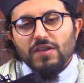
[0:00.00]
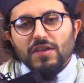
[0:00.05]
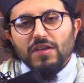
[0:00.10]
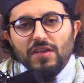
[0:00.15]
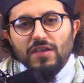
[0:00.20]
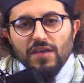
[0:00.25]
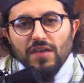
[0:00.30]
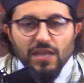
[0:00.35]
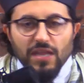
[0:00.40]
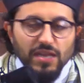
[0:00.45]

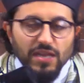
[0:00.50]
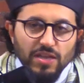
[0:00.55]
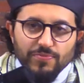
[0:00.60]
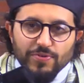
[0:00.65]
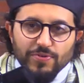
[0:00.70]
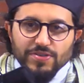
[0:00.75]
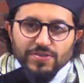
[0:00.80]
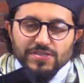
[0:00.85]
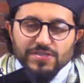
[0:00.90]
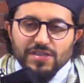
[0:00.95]
And
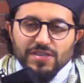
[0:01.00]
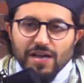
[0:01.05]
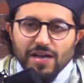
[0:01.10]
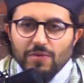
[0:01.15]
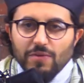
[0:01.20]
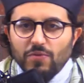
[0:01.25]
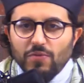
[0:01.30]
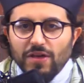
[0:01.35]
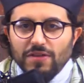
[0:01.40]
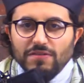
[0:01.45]
evil is
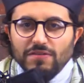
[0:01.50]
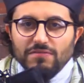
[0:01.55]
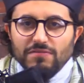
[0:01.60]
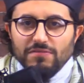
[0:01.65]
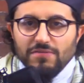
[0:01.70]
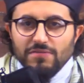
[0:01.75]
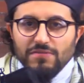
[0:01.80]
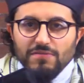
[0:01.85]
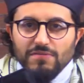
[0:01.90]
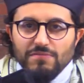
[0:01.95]
not what
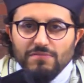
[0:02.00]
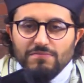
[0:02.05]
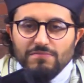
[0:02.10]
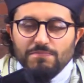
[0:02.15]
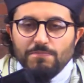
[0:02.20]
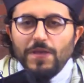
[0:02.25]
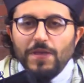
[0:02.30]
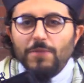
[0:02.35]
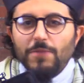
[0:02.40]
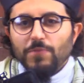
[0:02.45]

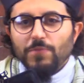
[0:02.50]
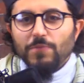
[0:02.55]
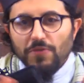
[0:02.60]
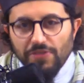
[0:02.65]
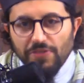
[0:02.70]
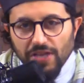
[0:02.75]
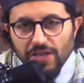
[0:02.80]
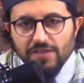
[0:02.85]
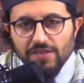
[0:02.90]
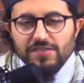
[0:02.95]
people
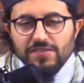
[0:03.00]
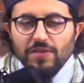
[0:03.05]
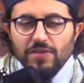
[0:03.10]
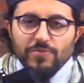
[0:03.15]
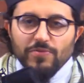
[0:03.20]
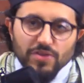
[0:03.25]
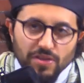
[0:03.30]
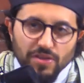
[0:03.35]
think is evil.